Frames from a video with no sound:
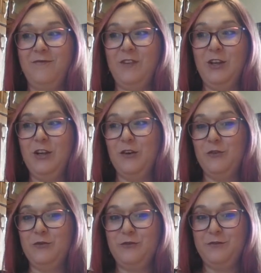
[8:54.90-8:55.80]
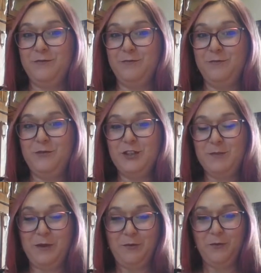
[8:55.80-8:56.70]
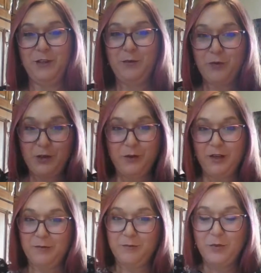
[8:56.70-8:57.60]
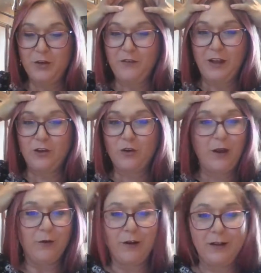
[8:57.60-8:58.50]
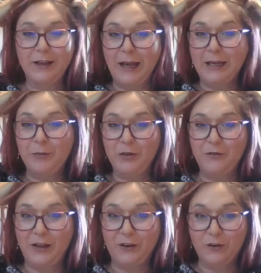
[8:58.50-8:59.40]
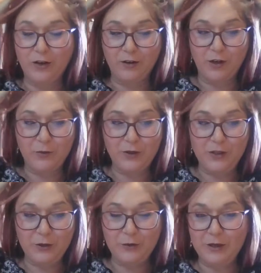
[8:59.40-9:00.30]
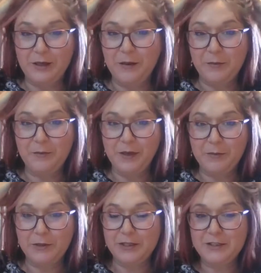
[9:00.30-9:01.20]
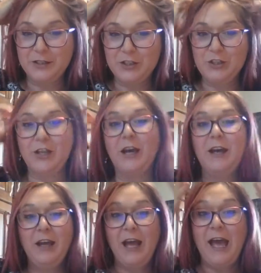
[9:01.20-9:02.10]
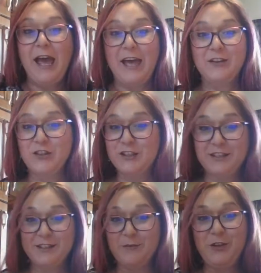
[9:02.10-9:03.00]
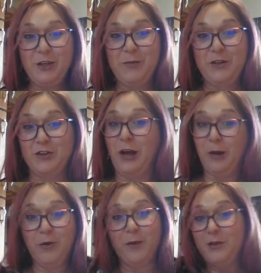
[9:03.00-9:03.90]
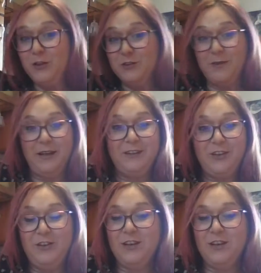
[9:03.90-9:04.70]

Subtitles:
you know, just be really pretty where you can put a fake crown on it. I could put a fake crown on with you. Me and Melissa could do that. And just some cute picture. I'll probably use mine that you